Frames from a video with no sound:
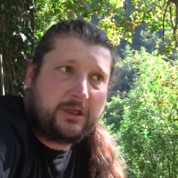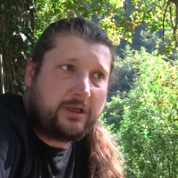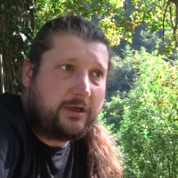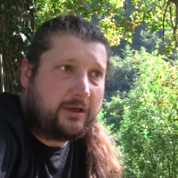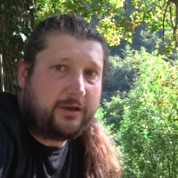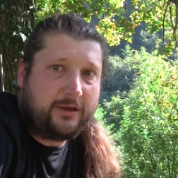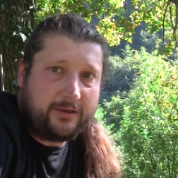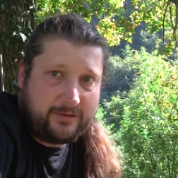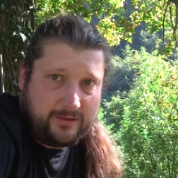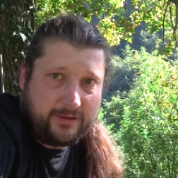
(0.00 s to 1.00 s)
uh,
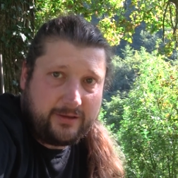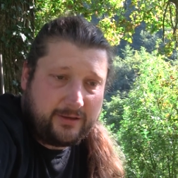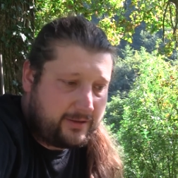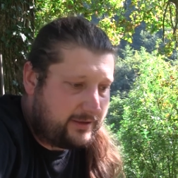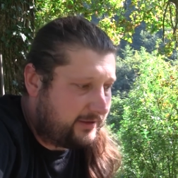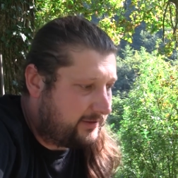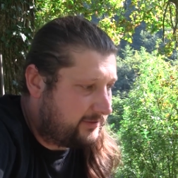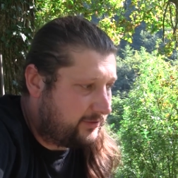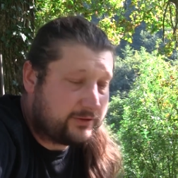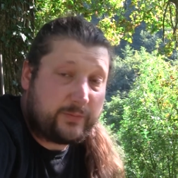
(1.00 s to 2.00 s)
the
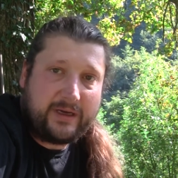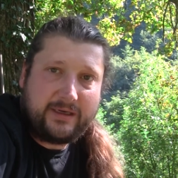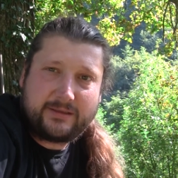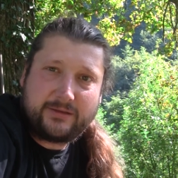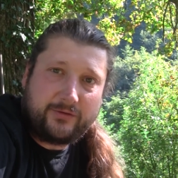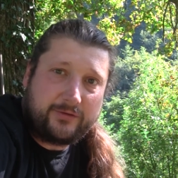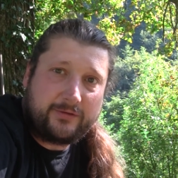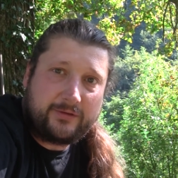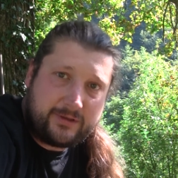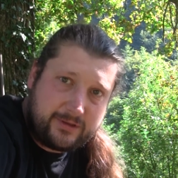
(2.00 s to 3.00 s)
those pellets
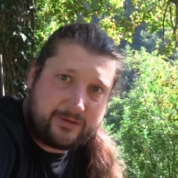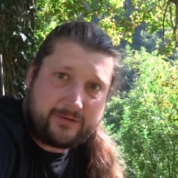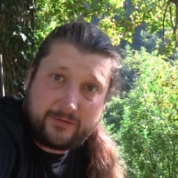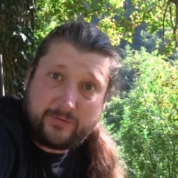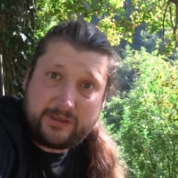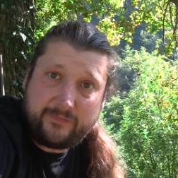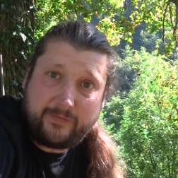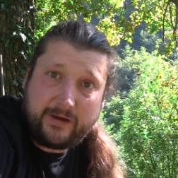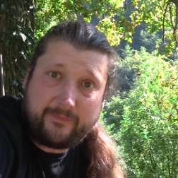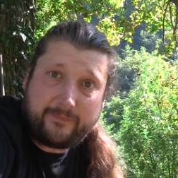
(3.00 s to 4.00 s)
on
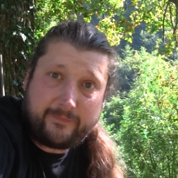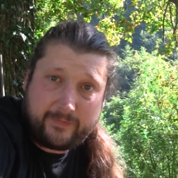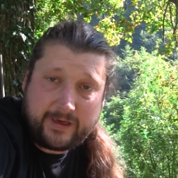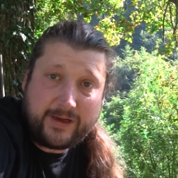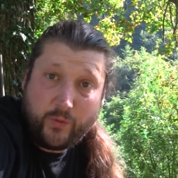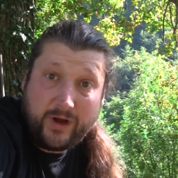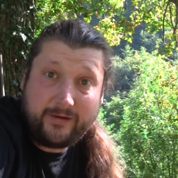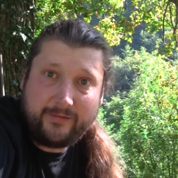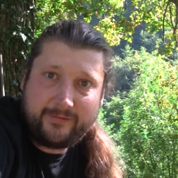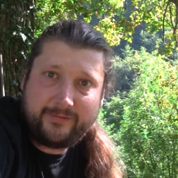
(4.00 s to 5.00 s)
25 K1